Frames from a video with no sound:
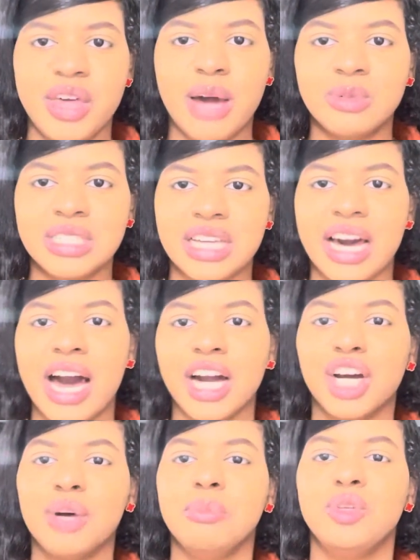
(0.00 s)
That was
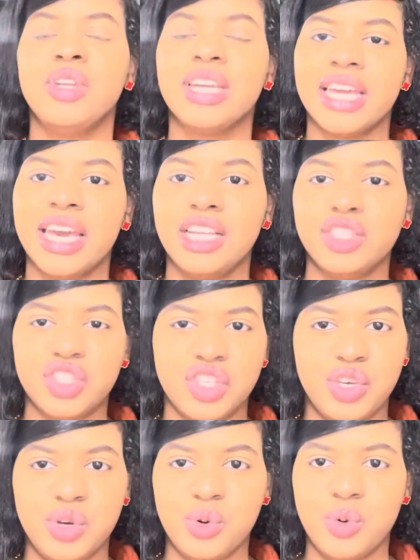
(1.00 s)
God communicating to
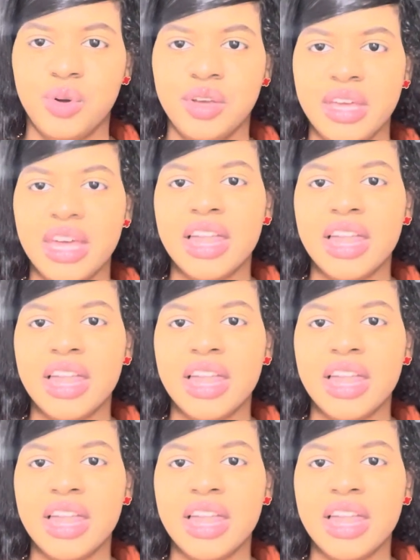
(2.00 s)
you